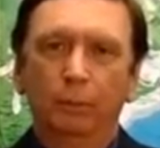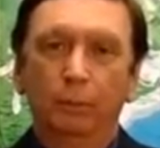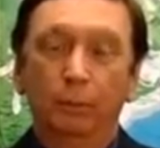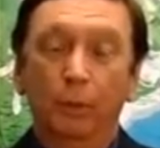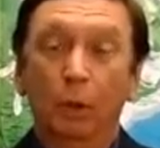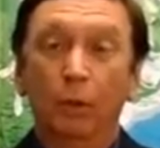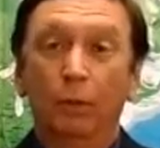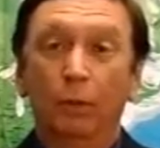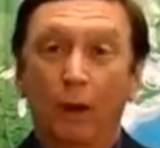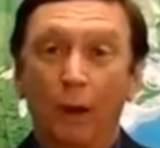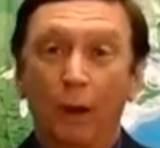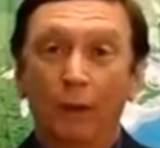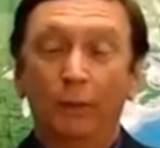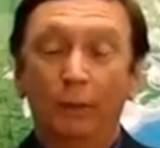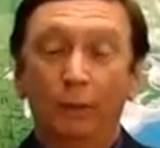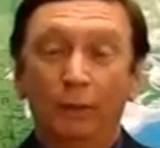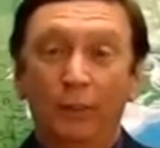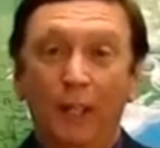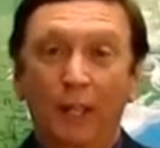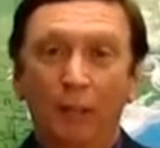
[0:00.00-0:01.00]
Oh, the
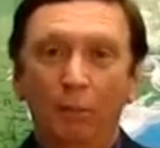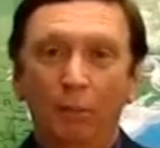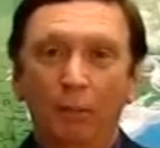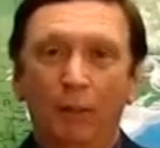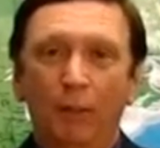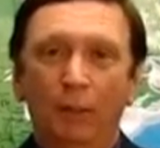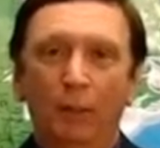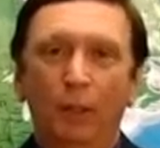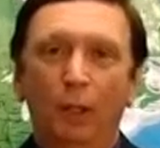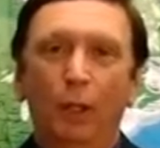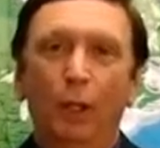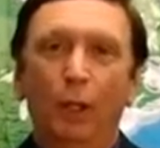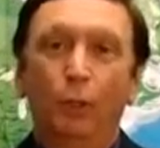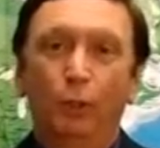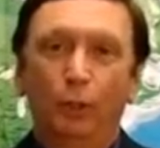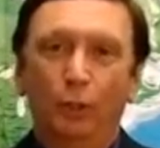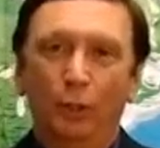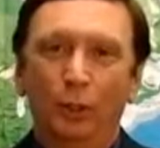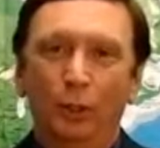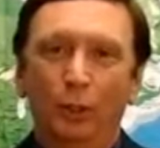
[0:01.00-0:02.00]
author's name?
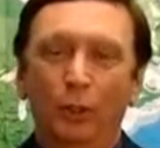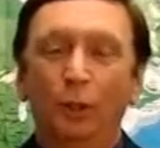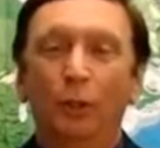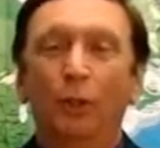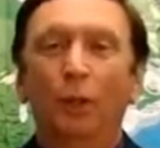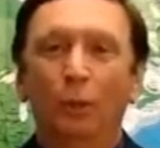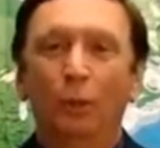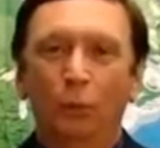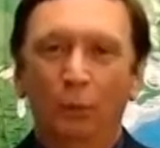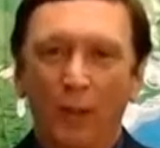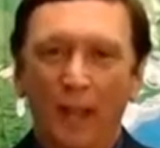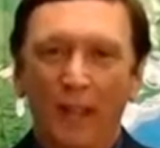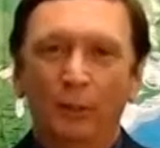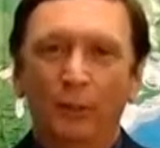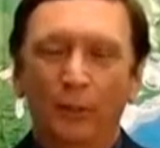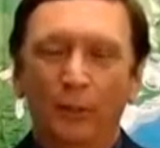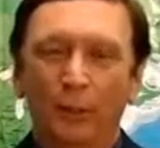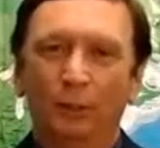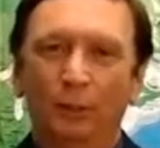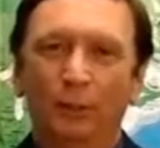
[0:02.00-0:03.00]
Sir
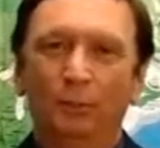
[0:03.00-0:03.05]
Render.